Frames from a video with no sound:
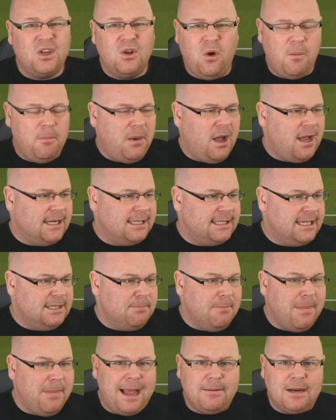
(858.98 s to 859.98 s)
got past
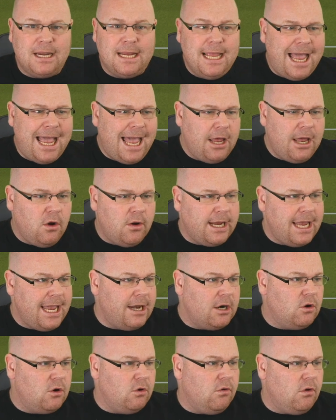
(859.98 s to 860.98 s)
his man. Cannot
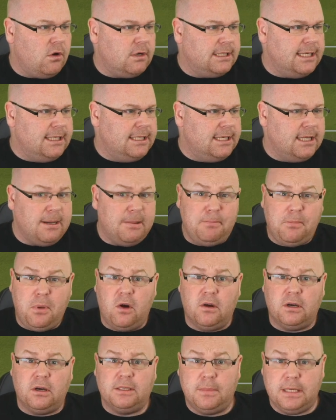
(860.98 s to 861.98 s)
get across into the
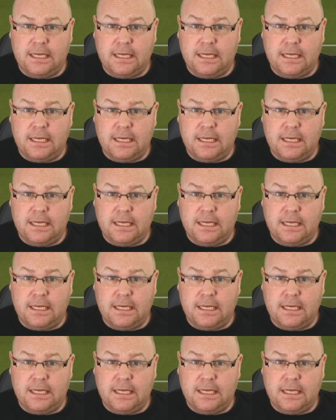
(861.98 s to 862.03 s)
box.